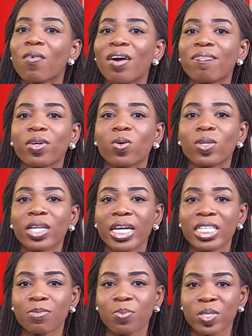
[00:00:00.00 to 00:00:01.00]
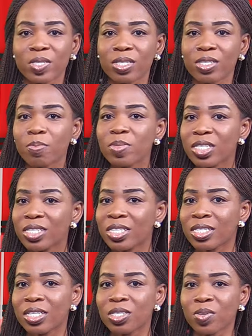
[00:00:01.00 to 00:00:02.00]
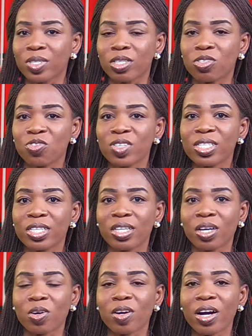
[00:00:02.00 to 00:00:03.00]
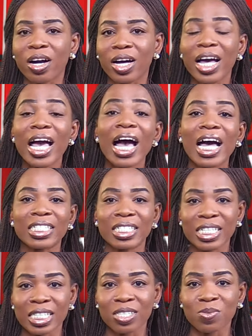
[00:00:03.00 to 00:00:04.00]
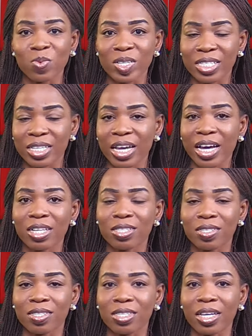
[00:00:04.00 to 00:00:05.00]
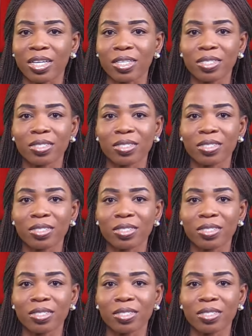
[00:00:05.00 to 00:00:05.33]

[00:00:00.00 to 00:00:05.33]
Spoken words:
Graphic Online spoke to some citizens on the streets in Accra, and this is what they had to say.